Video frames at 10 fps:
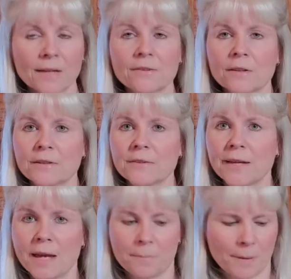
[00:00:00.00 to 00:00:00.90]
It's a lazy
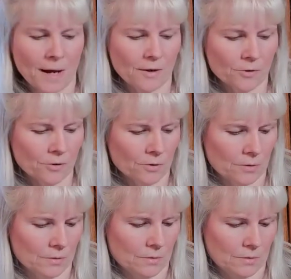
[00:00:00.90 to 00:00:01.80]
cape pattern.
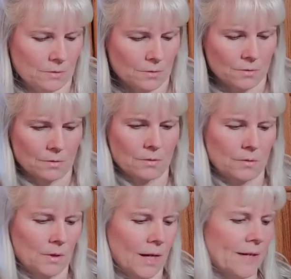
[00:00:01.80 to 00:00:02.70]

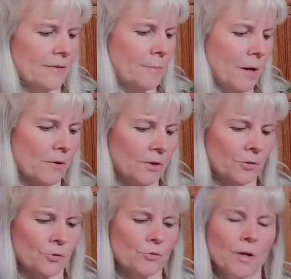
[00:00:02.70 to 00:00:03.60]
It's Mary
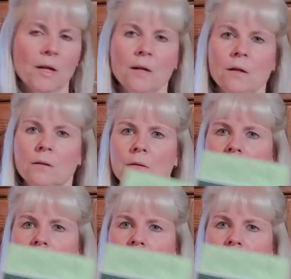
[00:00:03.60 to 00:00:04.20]
string.